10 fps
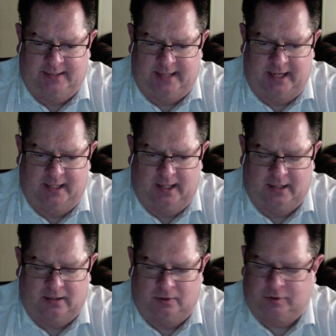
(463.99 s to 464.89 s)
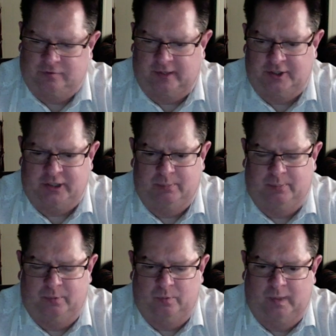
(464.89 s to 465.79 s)
getting a, a, closer
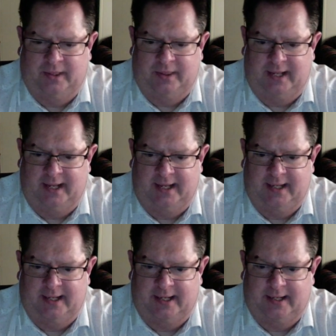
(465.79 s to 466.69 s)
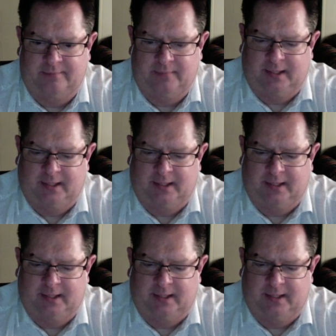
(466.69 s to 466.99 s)
friendship with a uh,